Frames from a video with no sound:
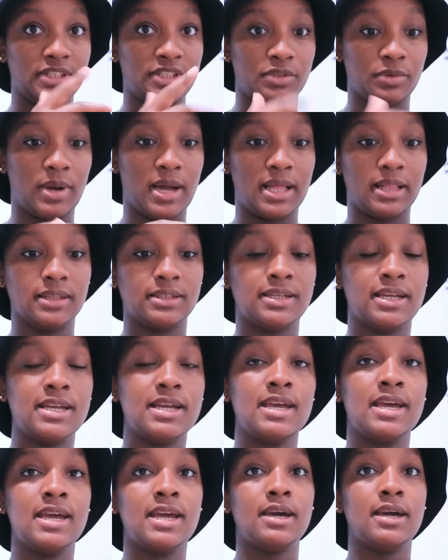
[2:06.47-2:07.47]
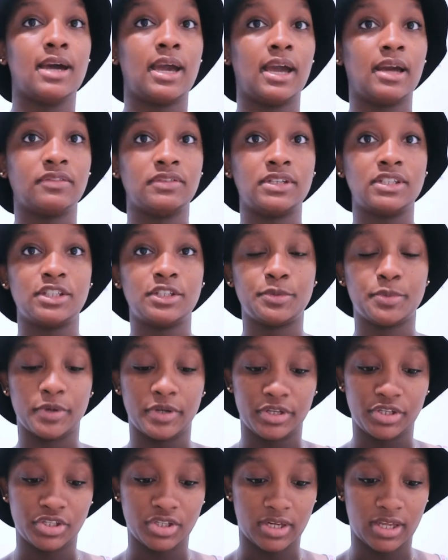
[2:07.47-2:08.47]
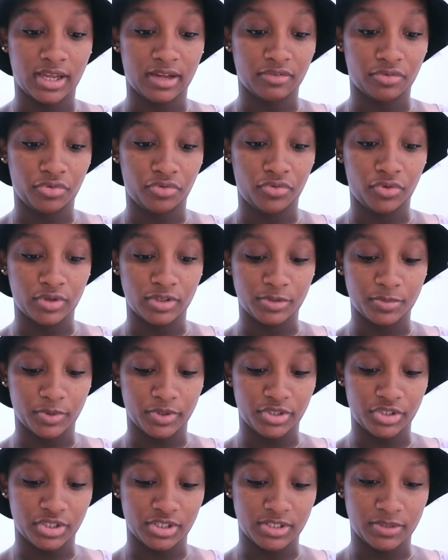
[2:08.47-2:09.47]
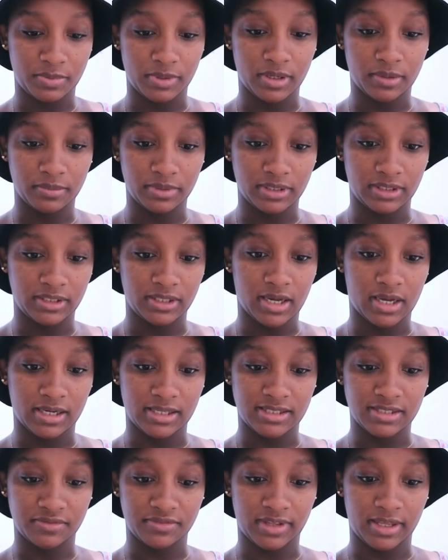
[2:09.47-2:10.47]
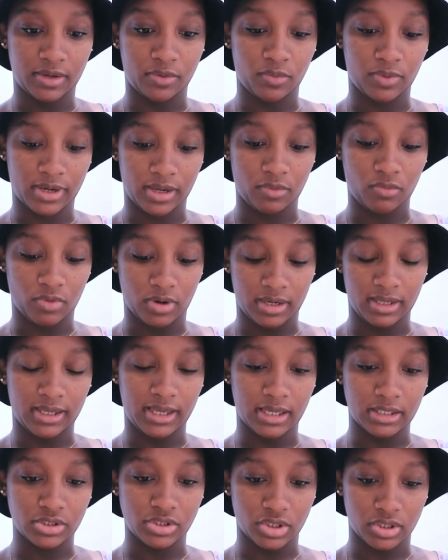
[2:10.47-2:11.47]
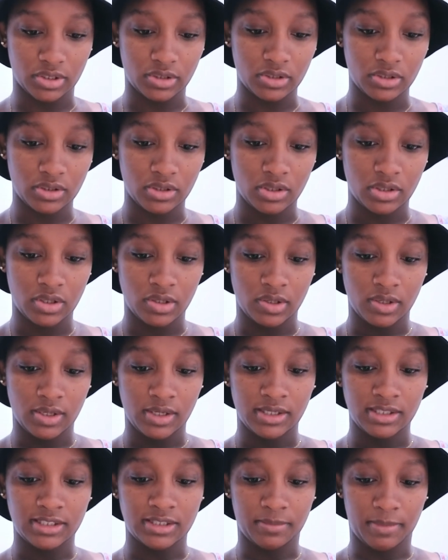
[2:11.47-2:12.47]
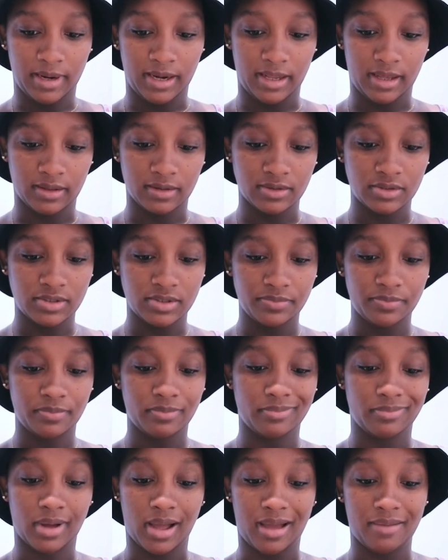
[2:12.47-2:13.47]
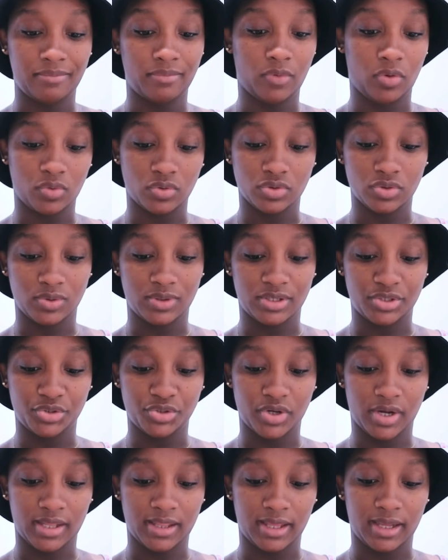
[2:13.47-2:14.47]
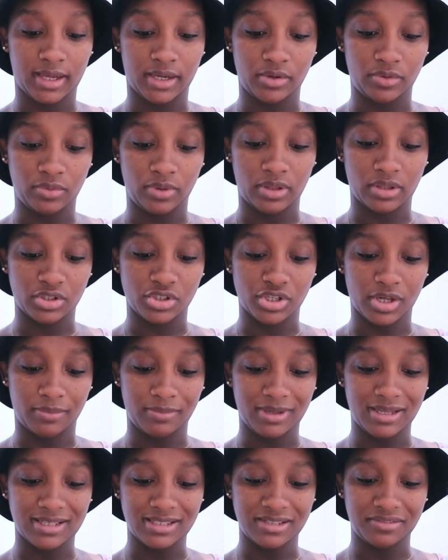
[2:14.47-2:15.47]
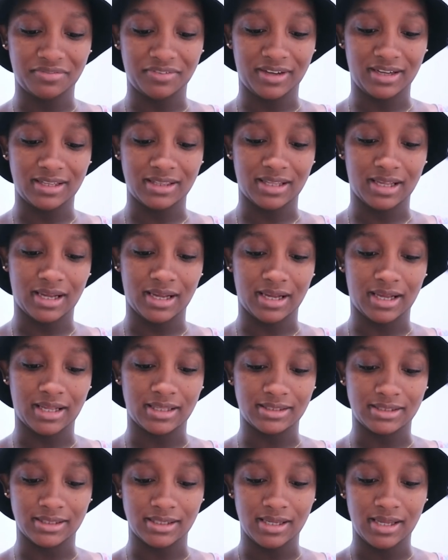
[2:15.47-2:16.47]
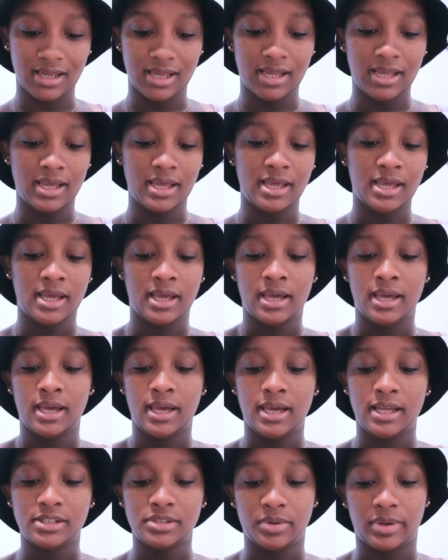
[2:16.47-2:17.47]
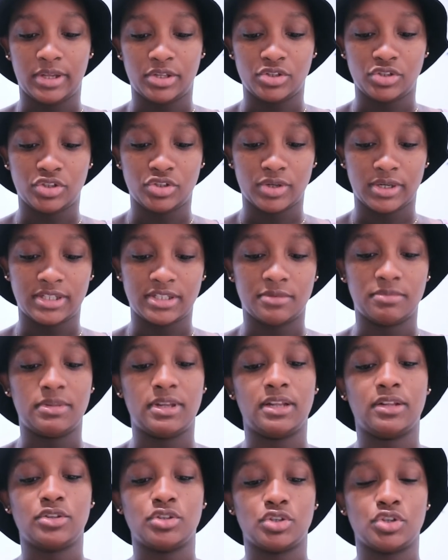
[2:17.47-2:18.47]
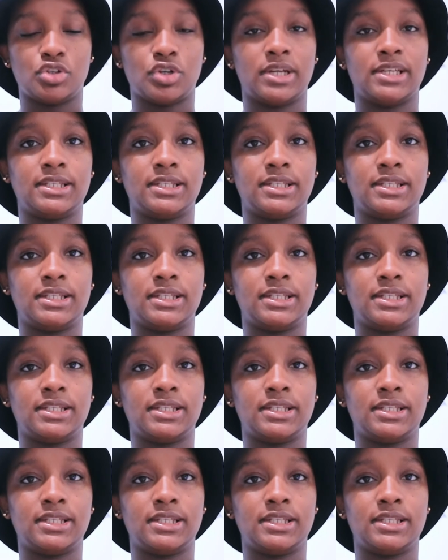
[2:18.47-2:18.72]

is wild. I have an inspiration. I have a few inspirations to be completely honest of like what I want to get done to my nails but I'm also going to try like a new nail shop because I find that it's okay just try something else just try